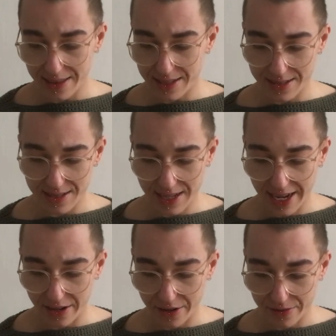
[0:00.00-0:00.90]
this is
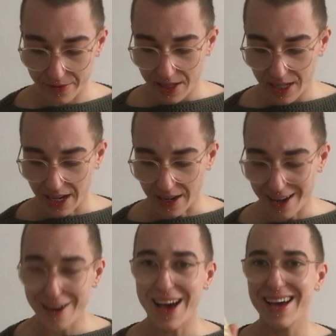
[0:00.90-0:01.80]
kind of, yeah,
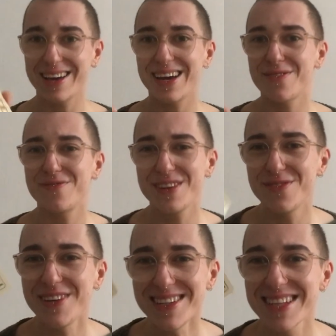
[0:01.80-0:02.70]
it
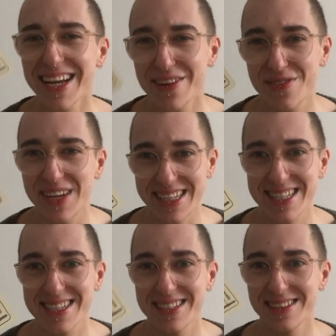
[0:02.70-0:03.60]
feels like it
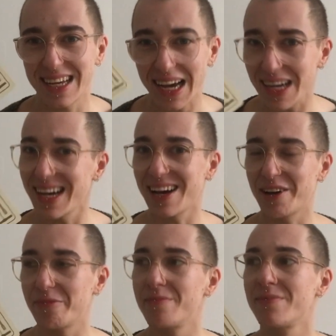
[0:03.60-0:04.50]
fits. The